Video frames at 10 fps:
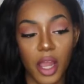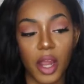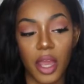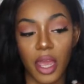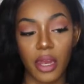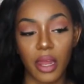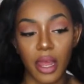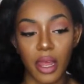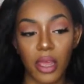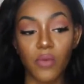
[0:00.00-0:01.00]
hair and
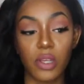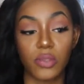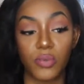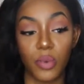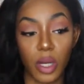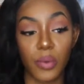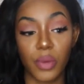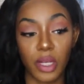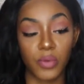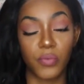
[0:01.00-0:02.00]
it was
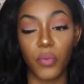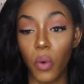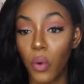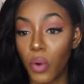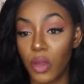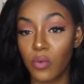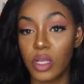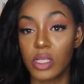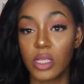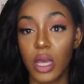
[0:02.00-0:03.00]
really full. It
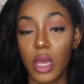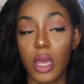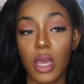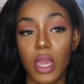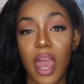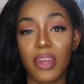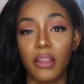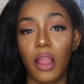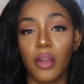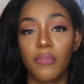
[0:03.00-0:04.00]
had
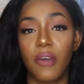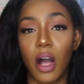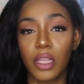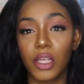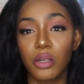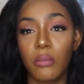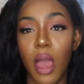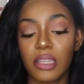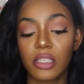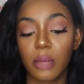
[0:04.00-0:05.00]
a lot of
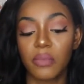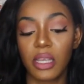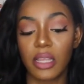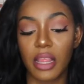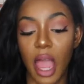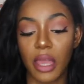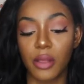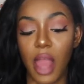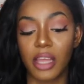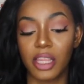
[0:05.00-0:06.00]
volume. That's something that
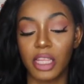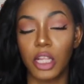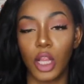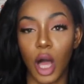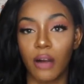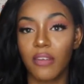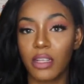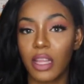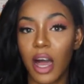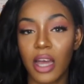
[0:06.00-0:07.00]
I did love
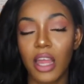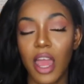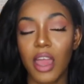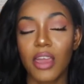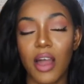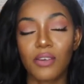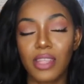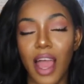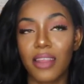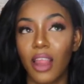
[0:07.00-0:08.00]
a lot. I
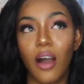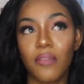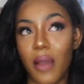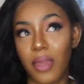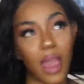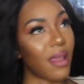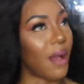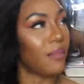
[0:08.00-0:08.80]
was like,